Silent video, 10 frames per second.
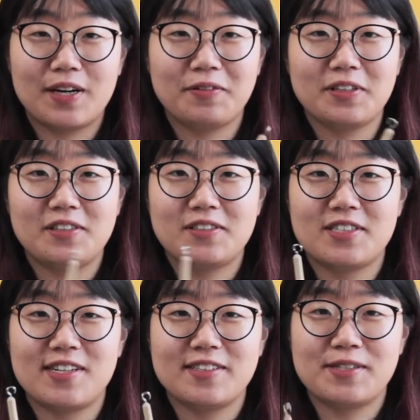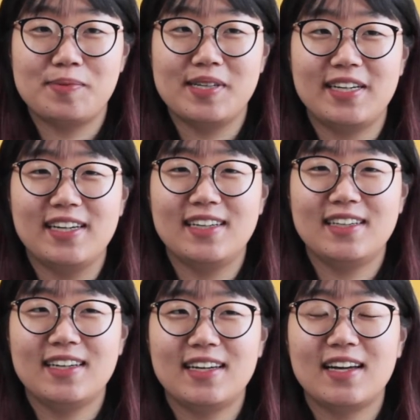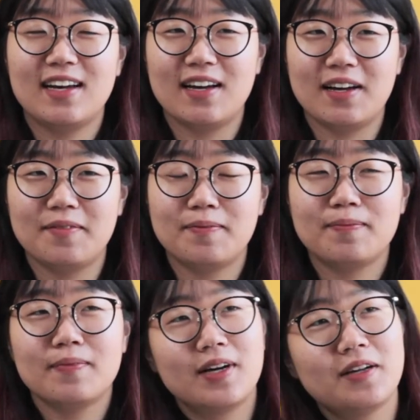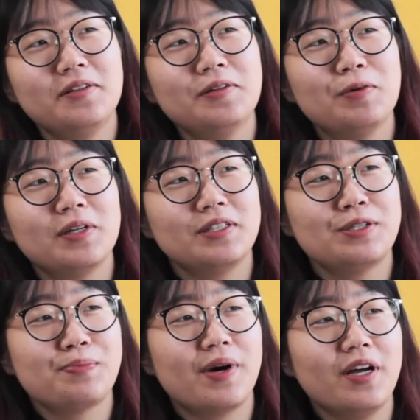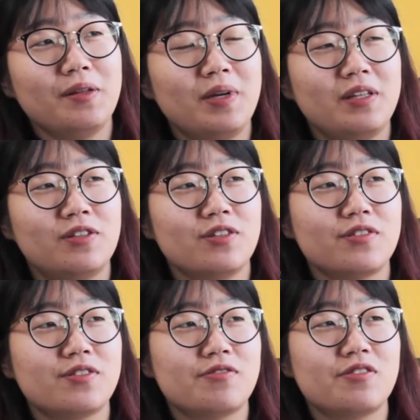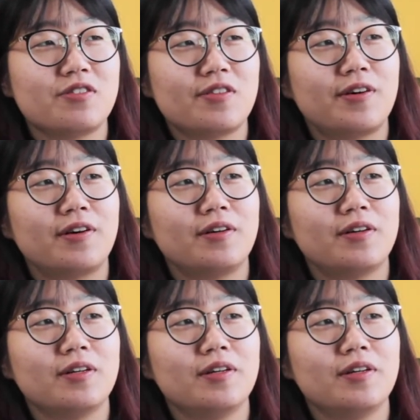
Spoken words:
wanted to start spinning. I don't know what inspired me to start.